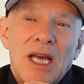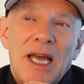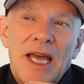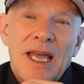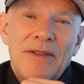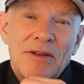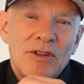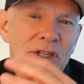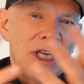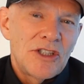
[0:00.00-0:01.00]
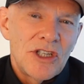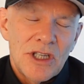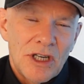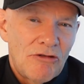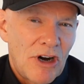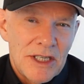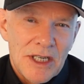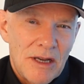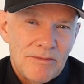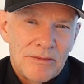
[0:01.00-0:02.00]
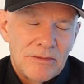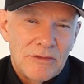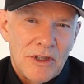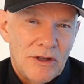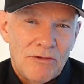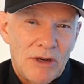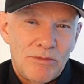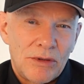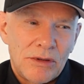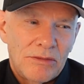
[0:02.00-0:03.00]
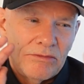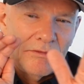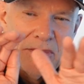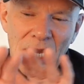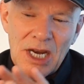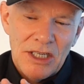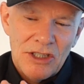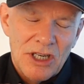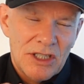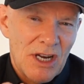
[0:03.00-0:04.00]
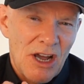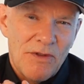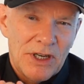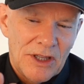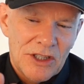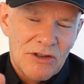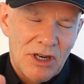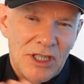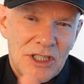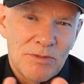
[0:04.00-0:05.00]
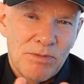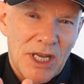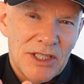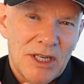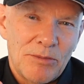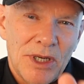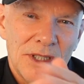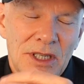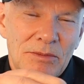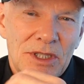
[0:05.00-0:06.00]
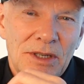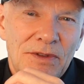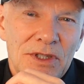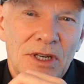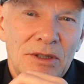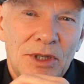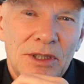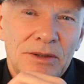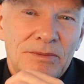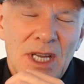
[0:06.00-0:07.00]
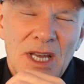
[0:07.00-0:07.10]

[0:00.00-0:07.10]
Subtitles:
And they've got the engine turned right up on the Red Bull. And he just halfway down the straight, he's just blasting past him as if there's no tomorrow.